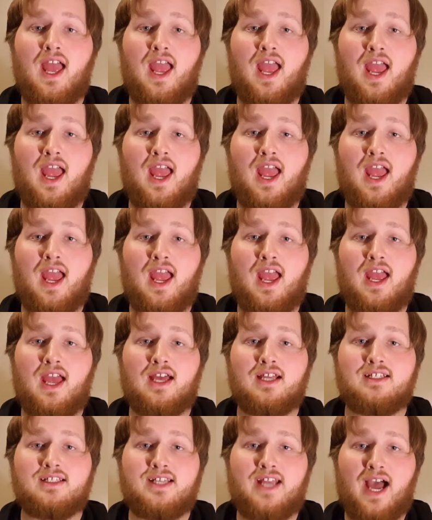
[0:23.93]

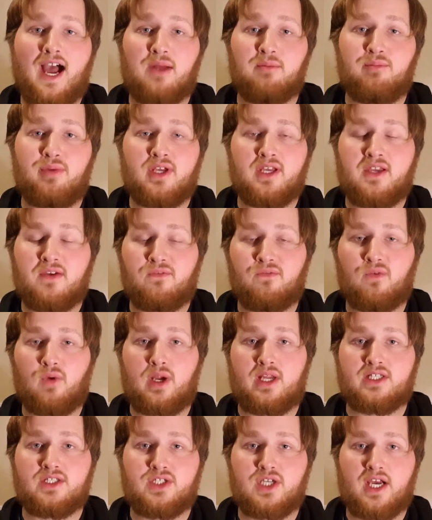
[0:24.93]
and not pick a
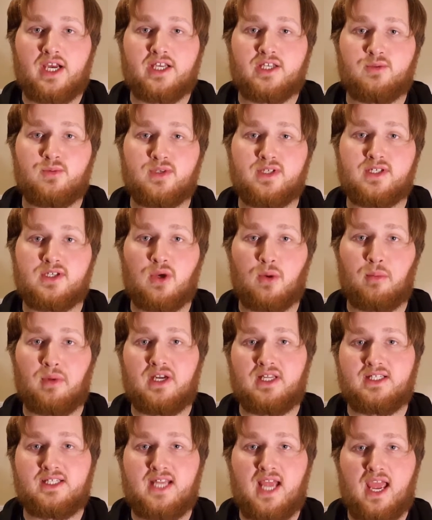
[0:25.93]
franchise with so
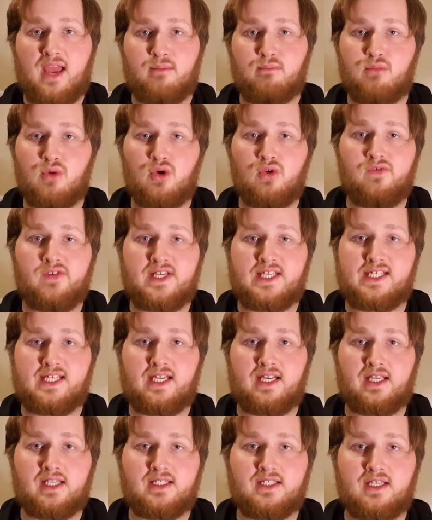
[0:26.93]
many damn movies
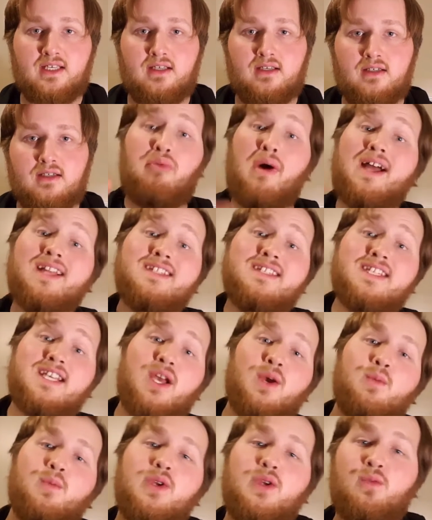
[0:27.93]
in it.
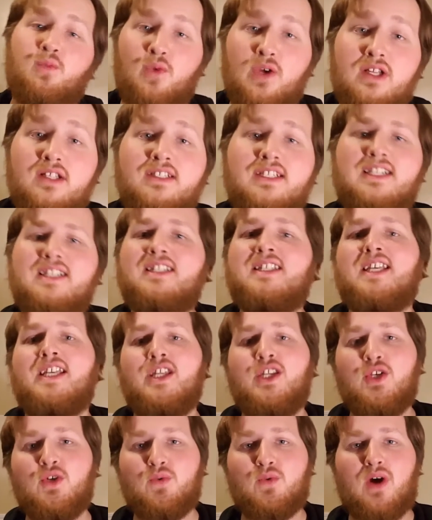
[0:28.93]
But we will
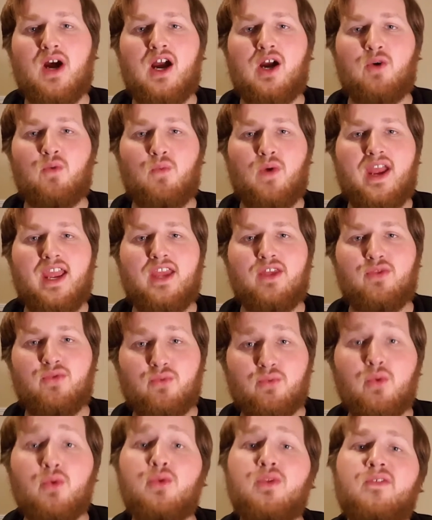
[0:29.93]
continue our way
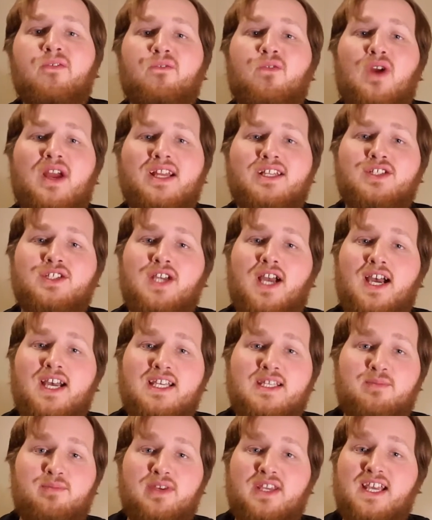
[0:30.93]
through the
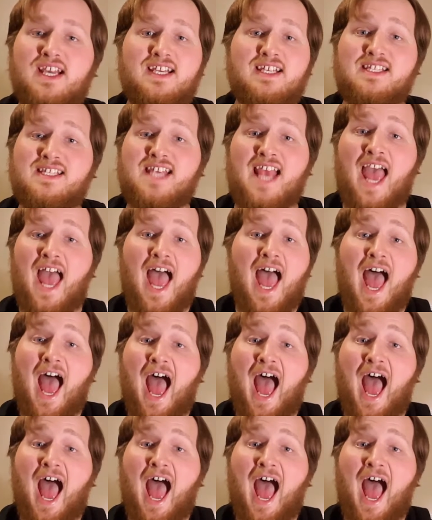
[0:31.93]
franchise because